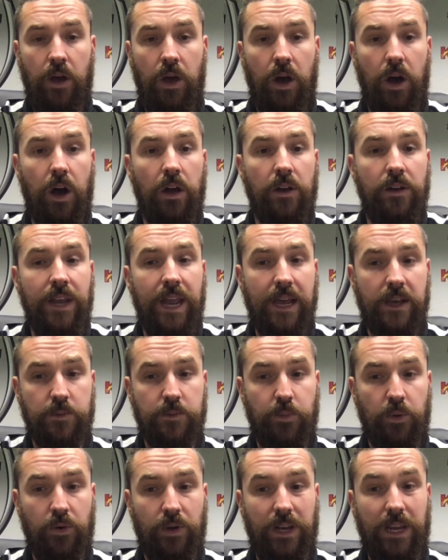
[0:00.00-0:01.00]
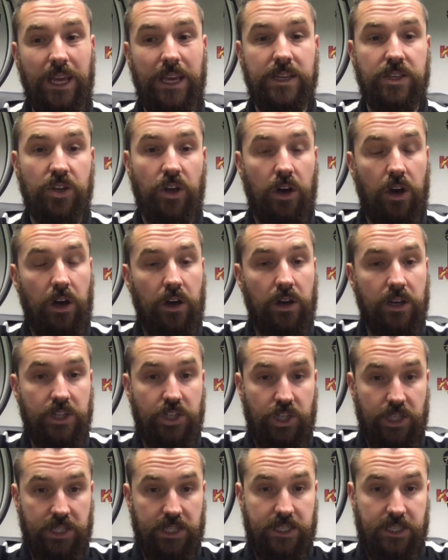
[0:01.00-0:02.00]
our next point is our
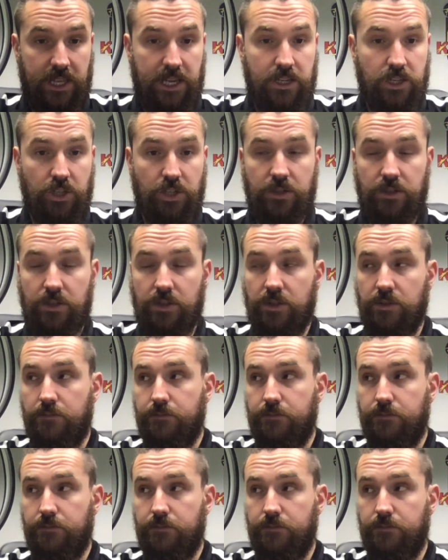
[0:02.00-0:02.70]
hygiene stations.